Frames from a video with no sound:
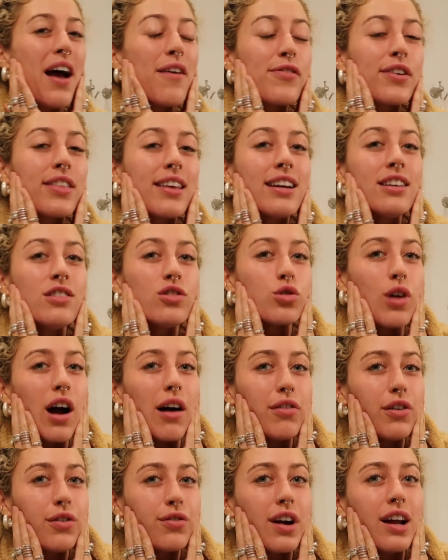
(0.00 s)
everything is
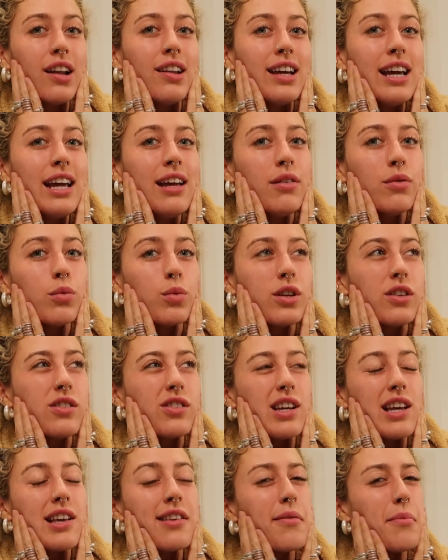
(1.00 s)
travel friendly,
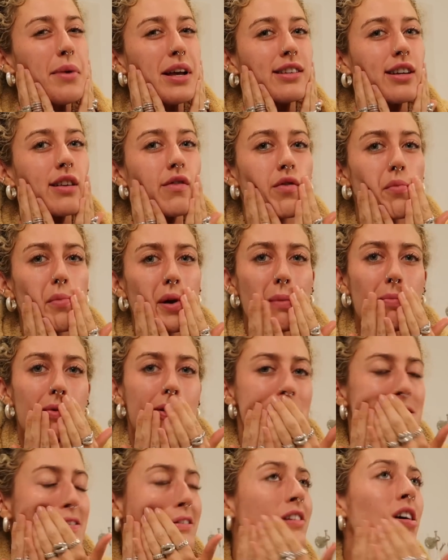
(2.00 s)
which is amazing for me
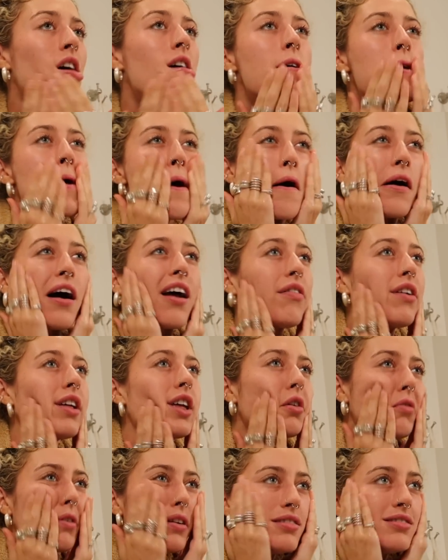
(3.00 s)
because I feel
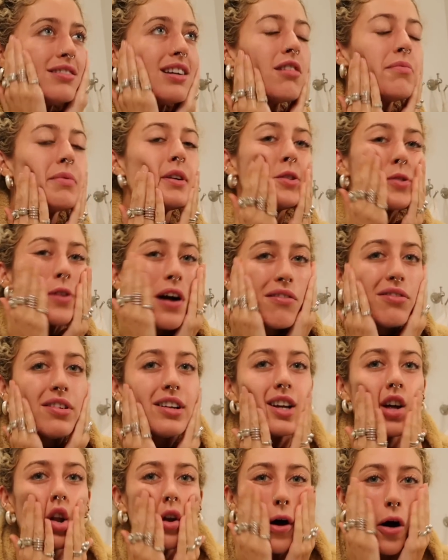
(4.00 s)
like recently I've been
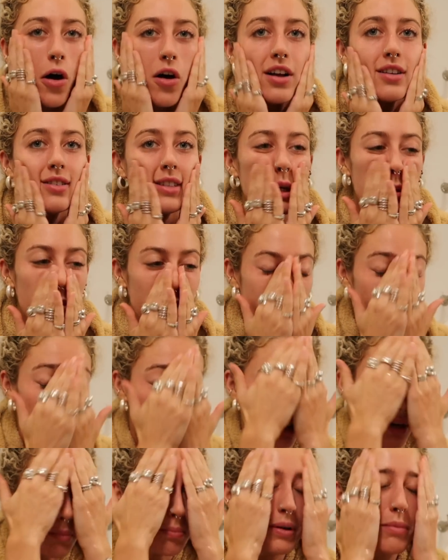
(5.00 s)
traveling a lot, and see when you're
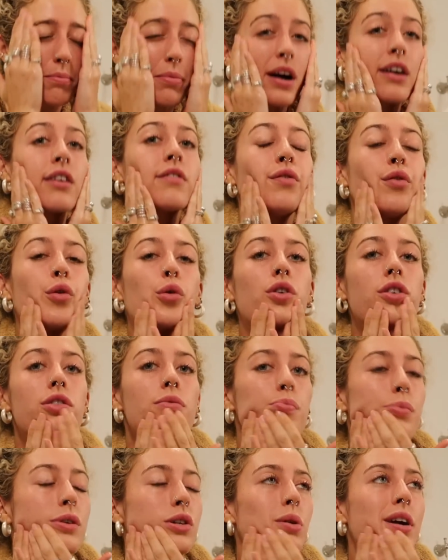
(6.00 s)
jumping back and
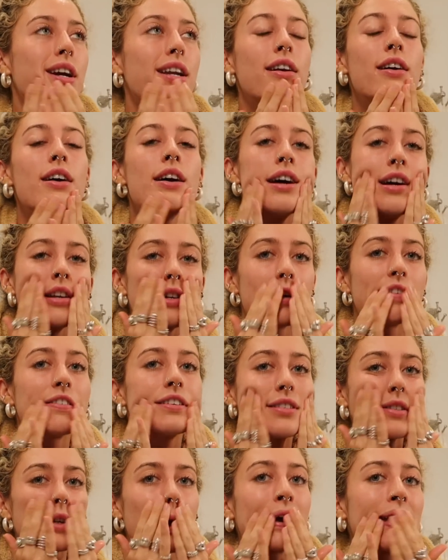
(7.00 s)
forth between
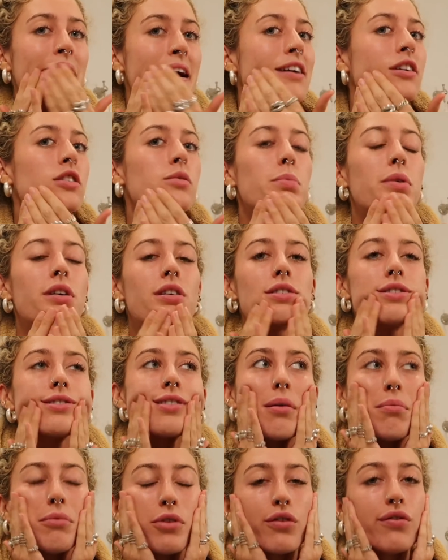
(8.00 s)
different skincares because
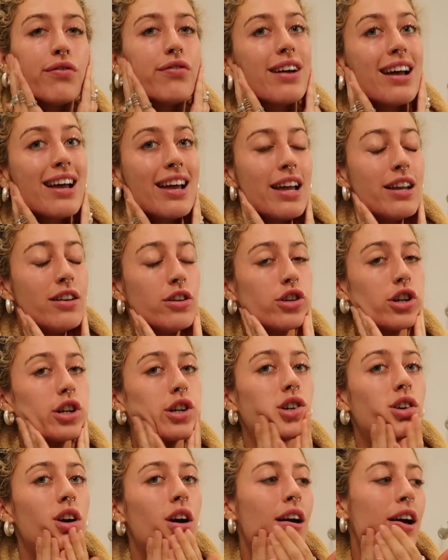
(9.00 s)
some don't fit in
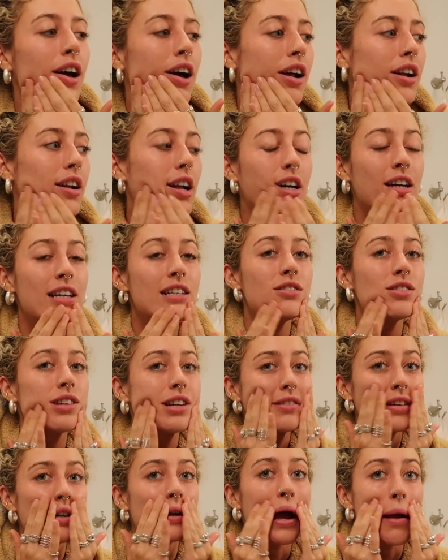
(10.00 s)
your luggage,
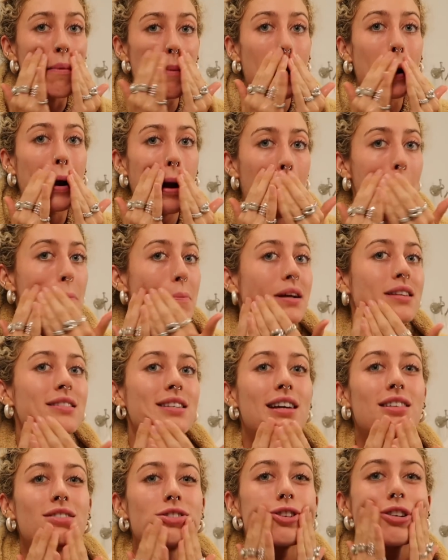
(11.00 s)
it's a nightmare and my
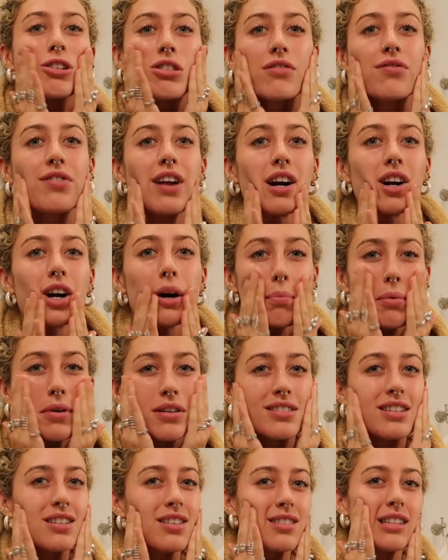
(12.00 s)
skin starts to flare up
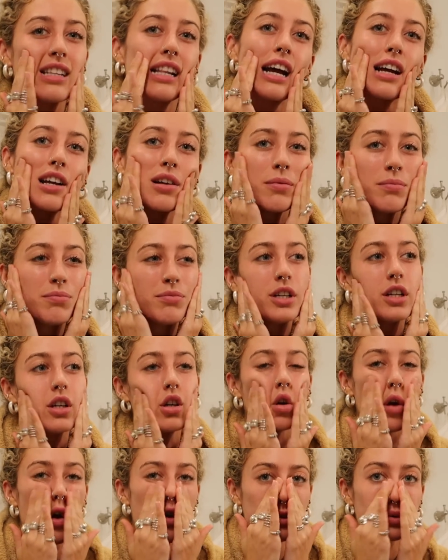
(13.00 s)
because it doesn't like, you
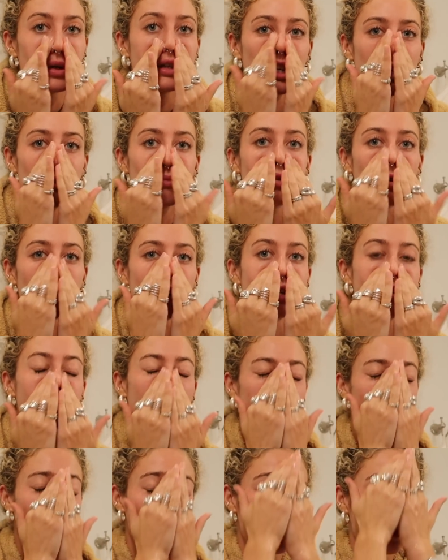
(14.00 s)
know, switching between
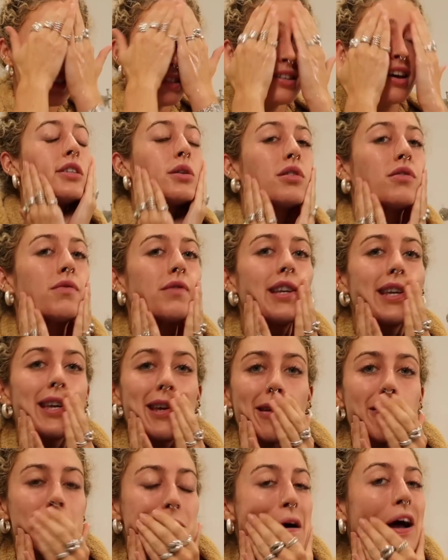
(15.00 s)
different things. So it's really
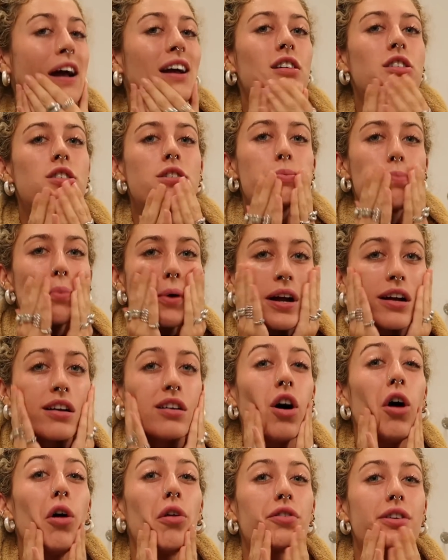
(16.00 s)
good that I can just
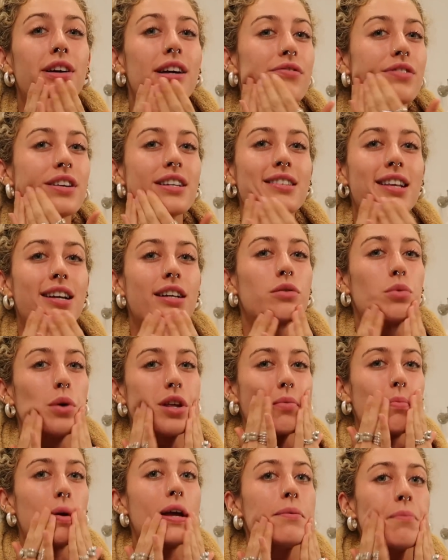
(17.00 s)
bring all three of these things
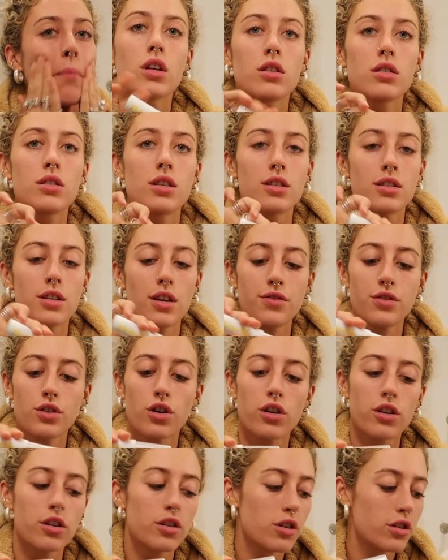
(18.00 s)
with me. Since I
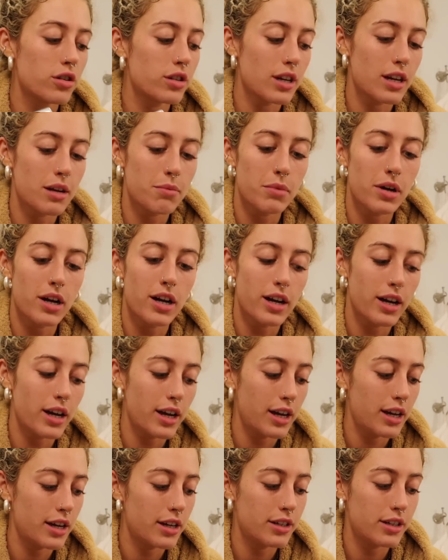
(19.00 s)
started using
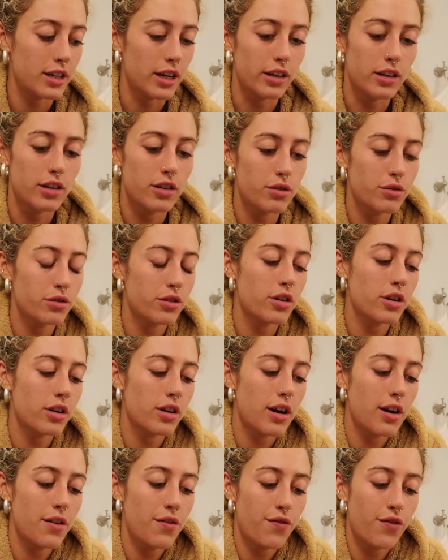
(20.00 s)
my daily
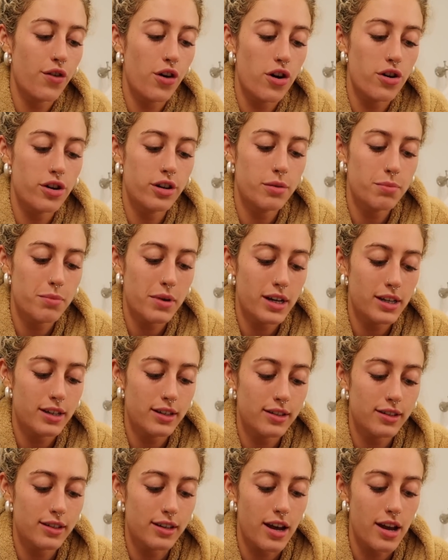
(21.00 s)
doser, I found my
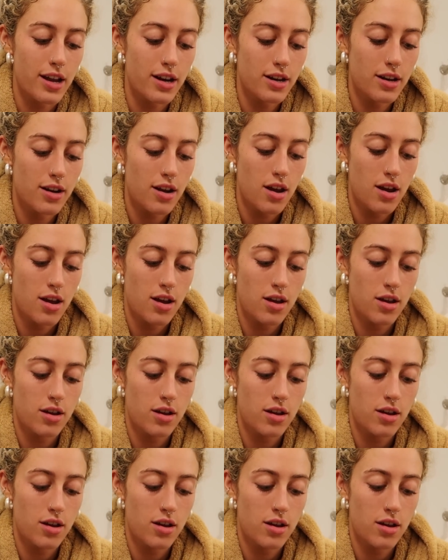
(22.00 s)
skin,